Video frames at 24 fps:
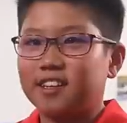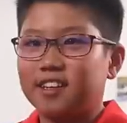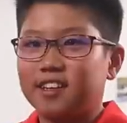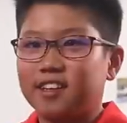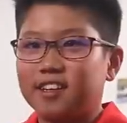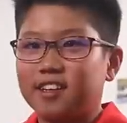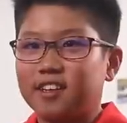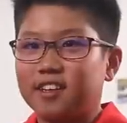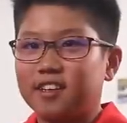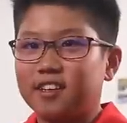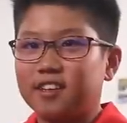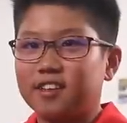
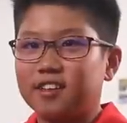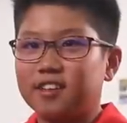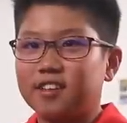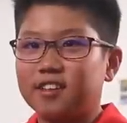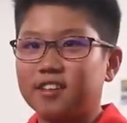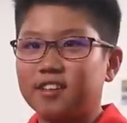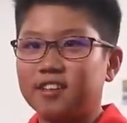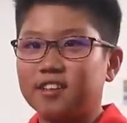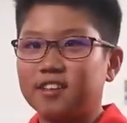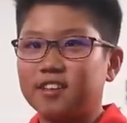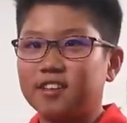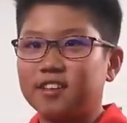
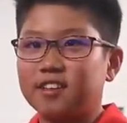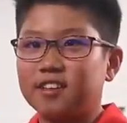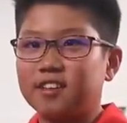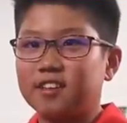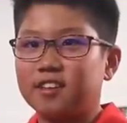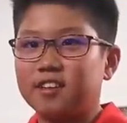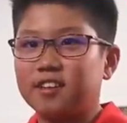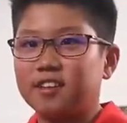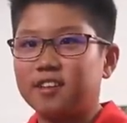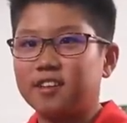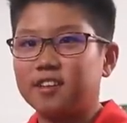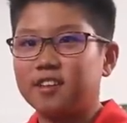
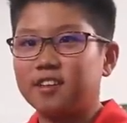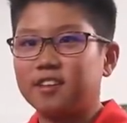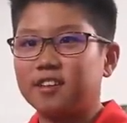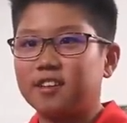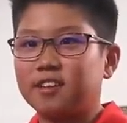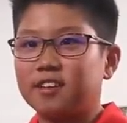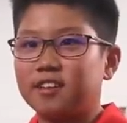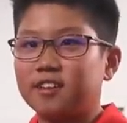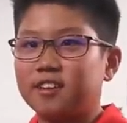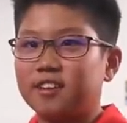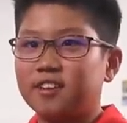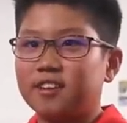
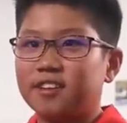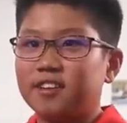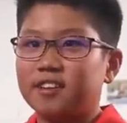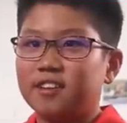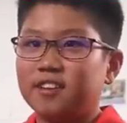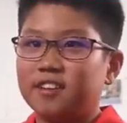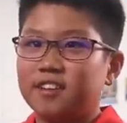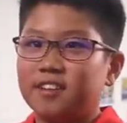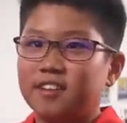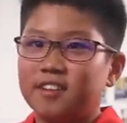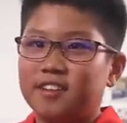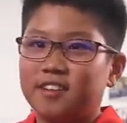
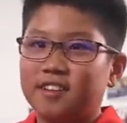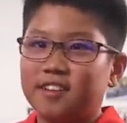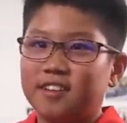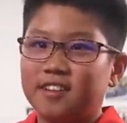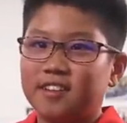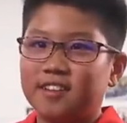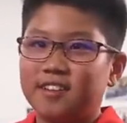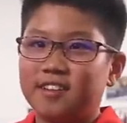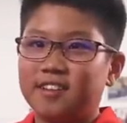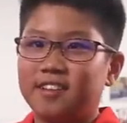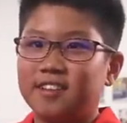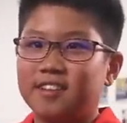
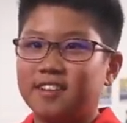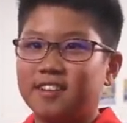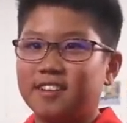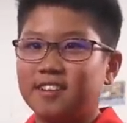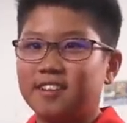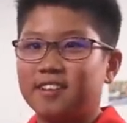The person shown says nothing.